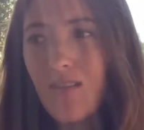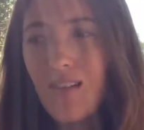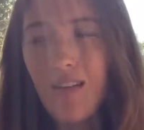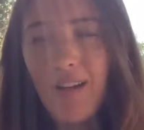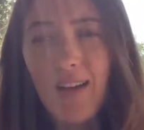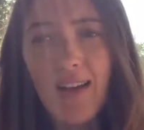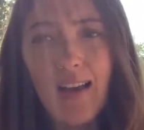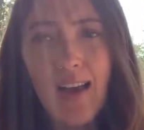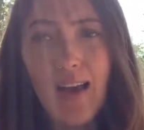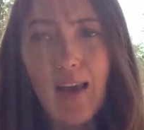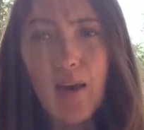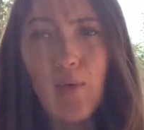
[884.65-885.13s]

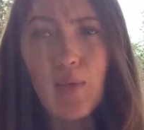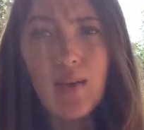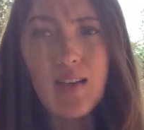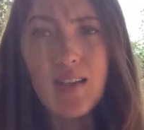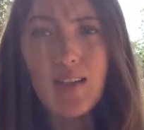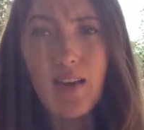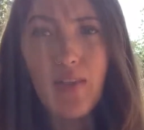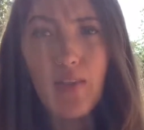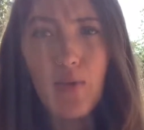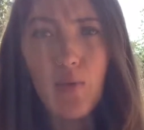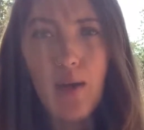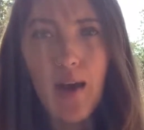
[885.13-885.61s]
I kind of went
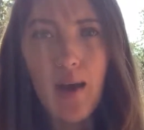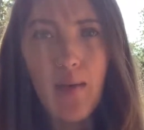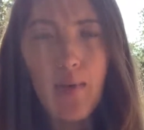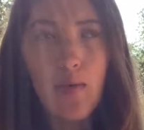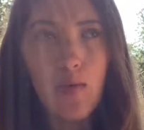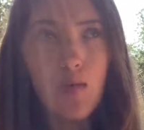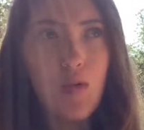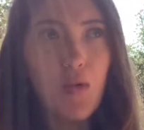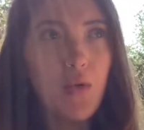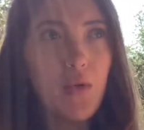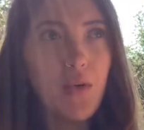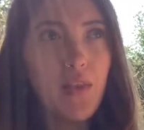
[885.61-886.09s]
down the
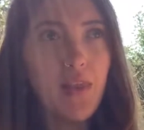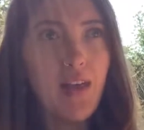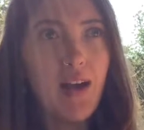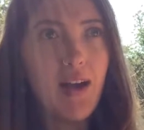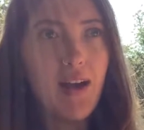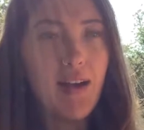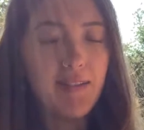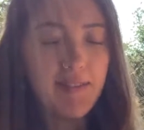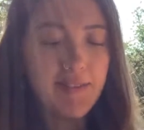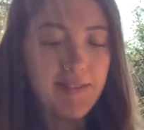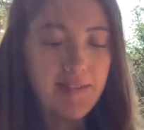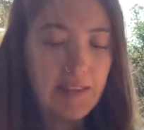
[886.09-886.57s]
rabbit hole with
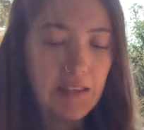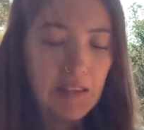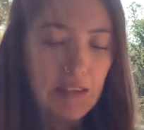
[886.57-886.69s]
that.